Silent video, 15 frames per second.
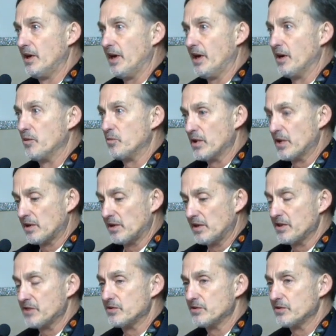And one of the
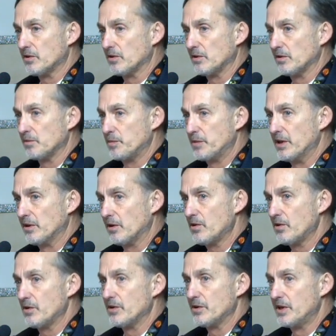lessons to be
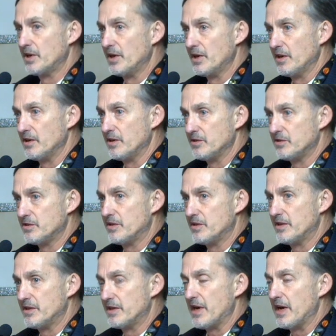learned is
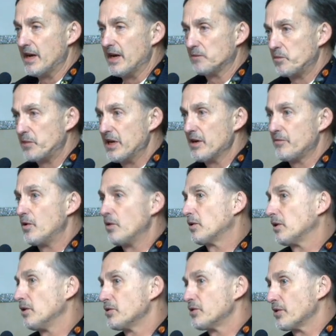that PFO
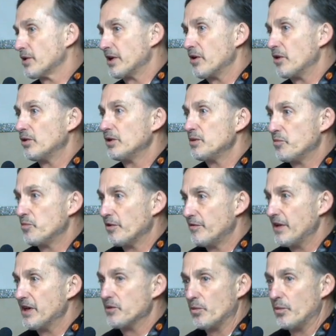closure can only
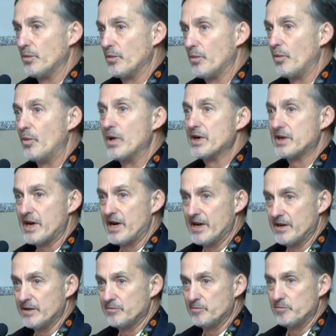prevent one
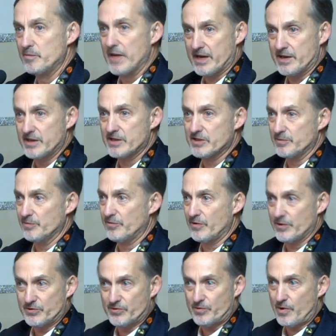kind of mechanism
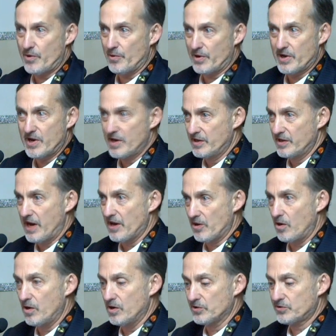for stroke, not
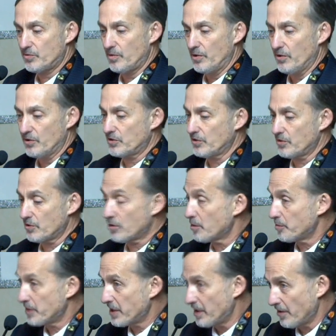all strokes. So there are going
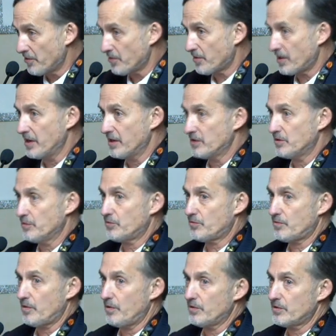to be other kinds of
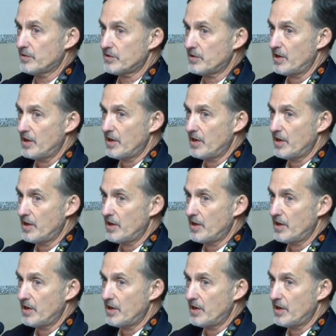strokes.